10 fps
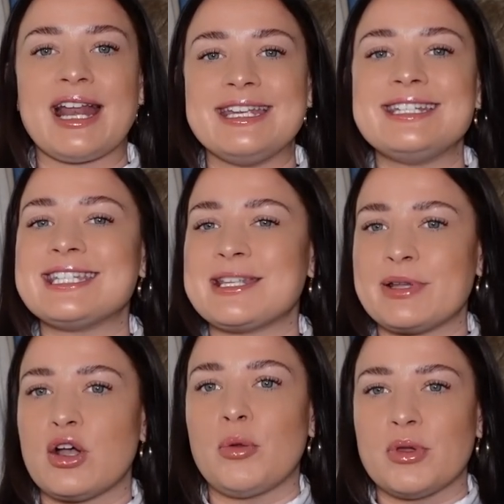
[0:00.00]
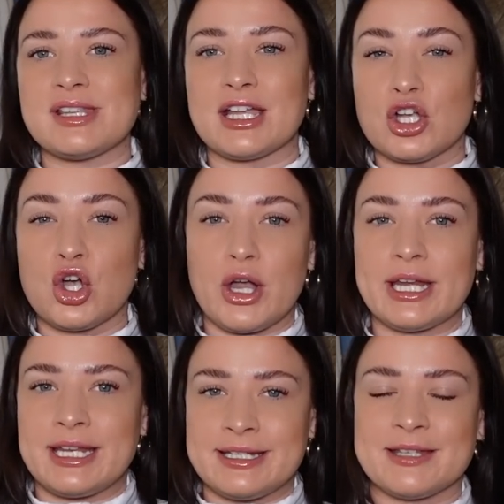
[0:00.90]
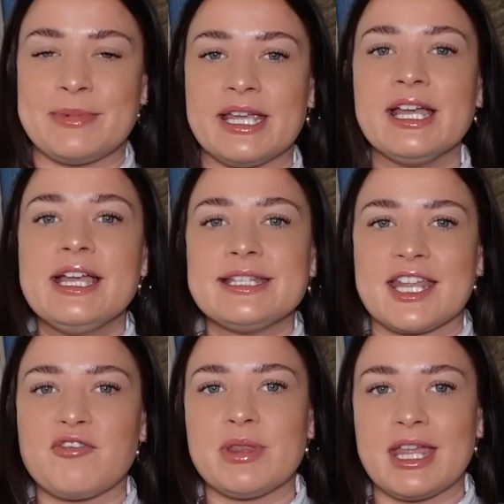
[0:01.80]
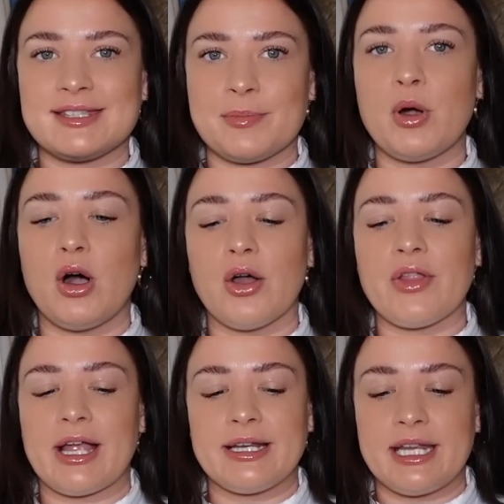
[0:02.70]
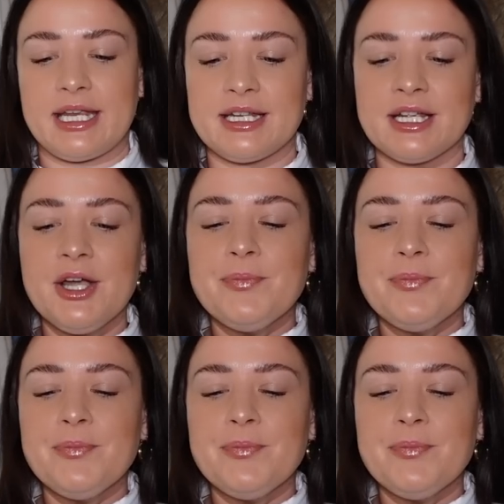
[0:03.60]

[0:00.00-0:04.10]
I need it to be almost like cutting into me to give me that support that I need.